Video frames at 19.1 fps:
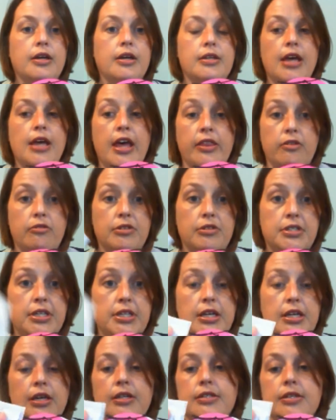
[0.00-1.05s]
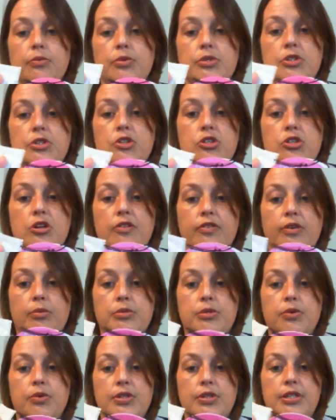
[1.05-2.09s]
and the receipt, because I wasn't sure if I
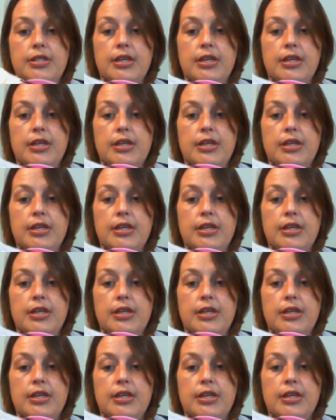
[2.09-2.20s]
was going